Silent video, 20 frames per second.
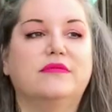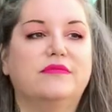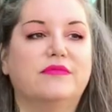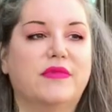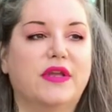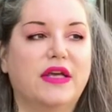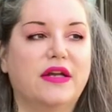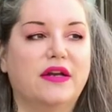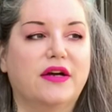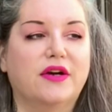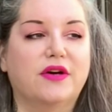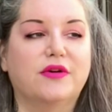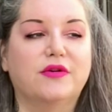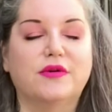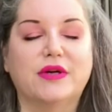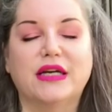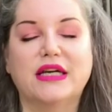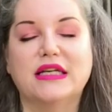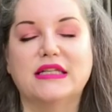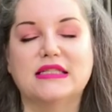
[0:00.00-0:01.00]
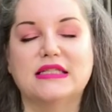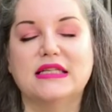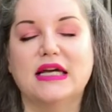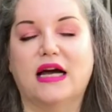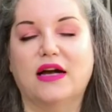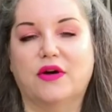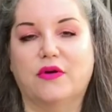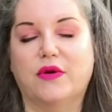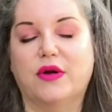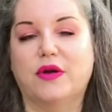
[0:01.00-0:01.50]
you know, it's
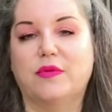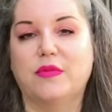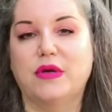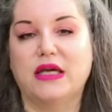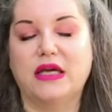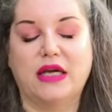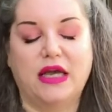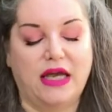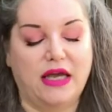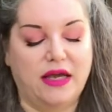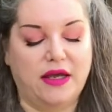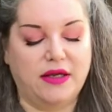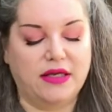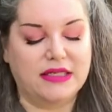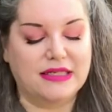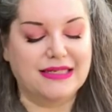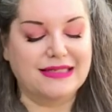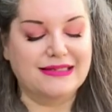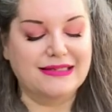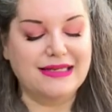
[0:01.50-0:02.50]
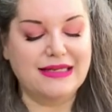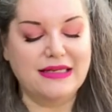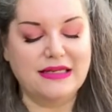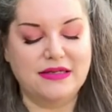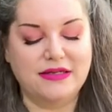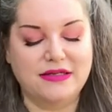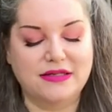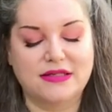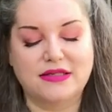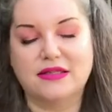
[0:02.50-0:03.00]
not going to be a
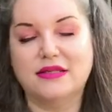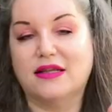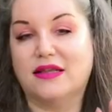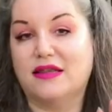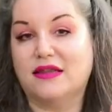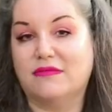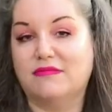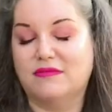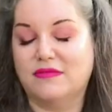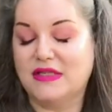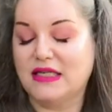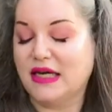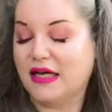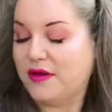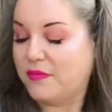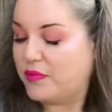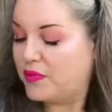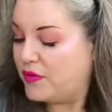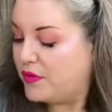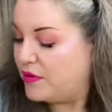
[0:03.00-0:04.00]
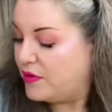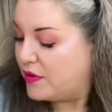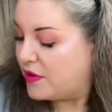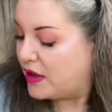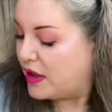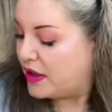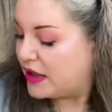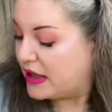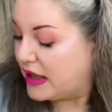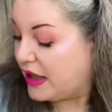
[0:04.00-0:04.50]
disease type
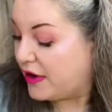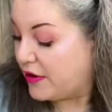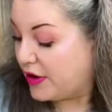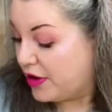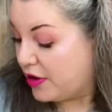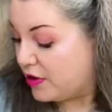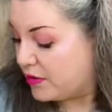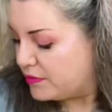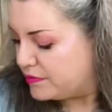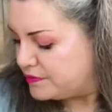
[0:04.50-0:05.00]
carrier.